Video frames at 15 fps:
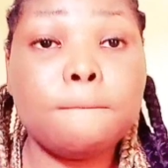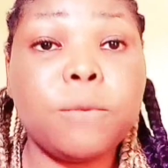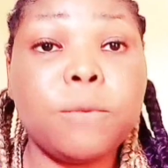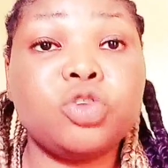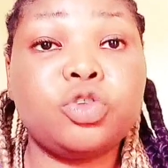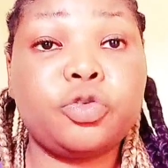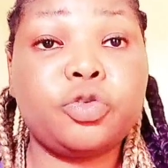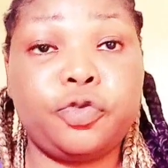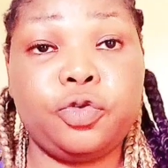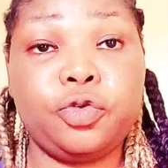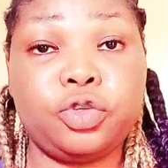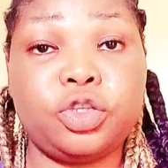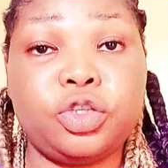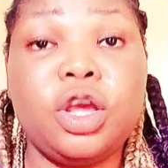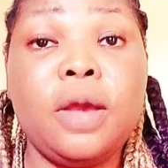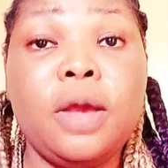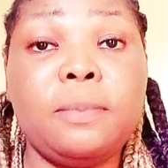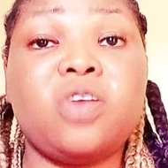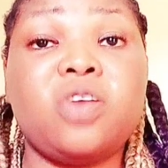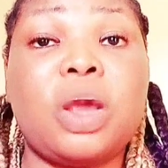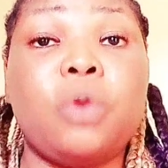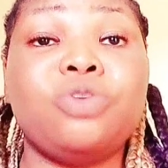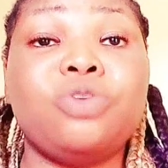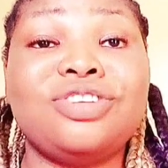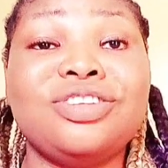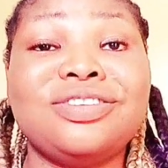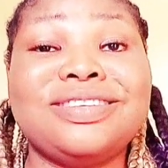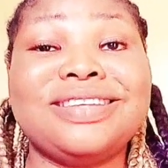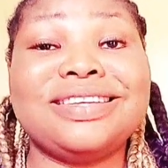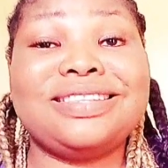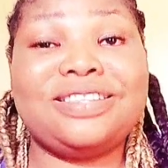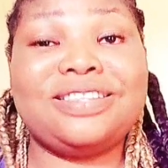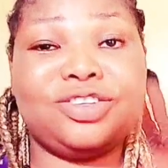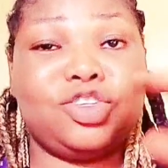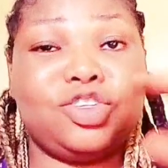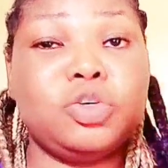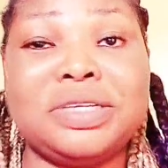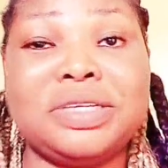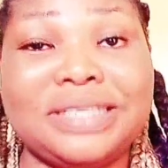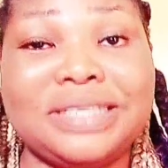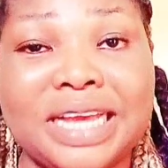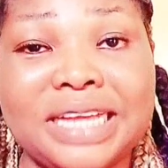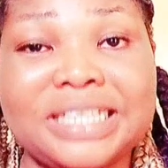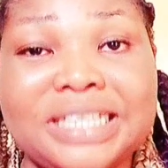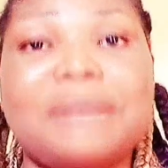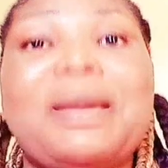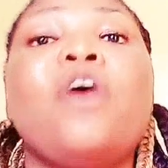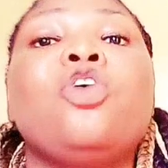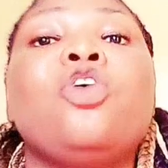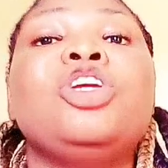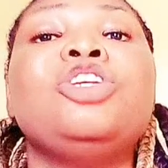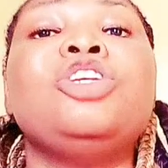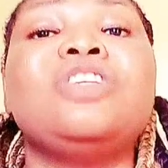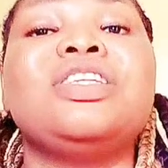burnt foot, because I wasn't using it during the daytime. I only